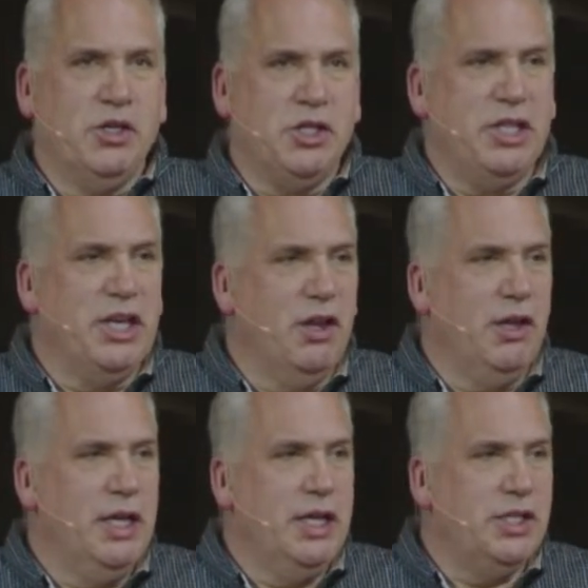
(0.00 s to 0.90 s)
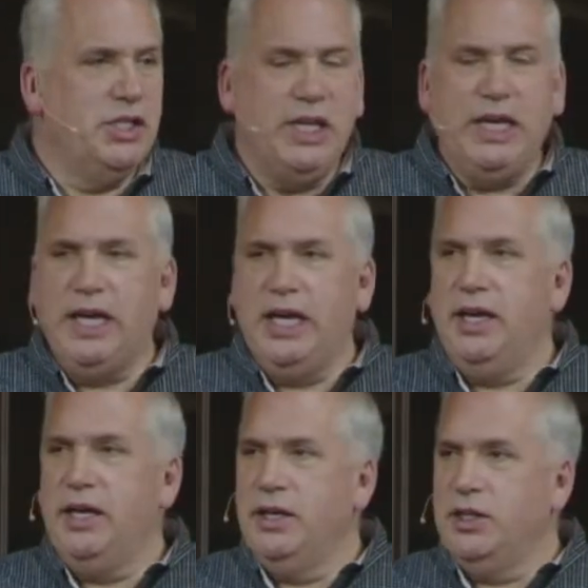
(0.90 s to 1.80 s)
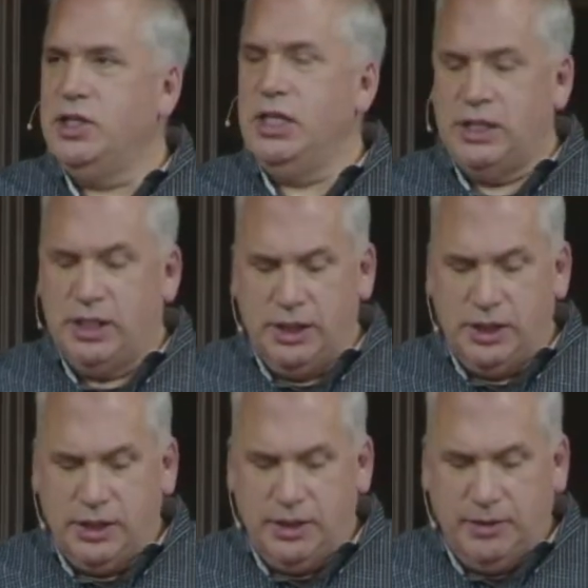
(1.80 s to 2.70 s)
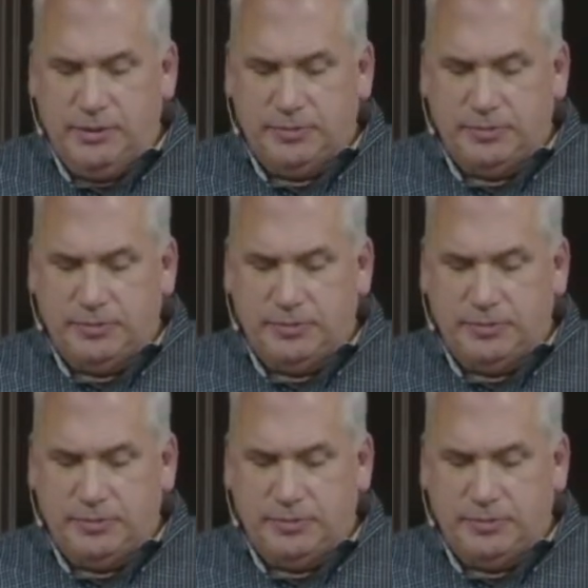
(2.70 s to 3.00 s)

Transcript: Are you still seeking Jesus.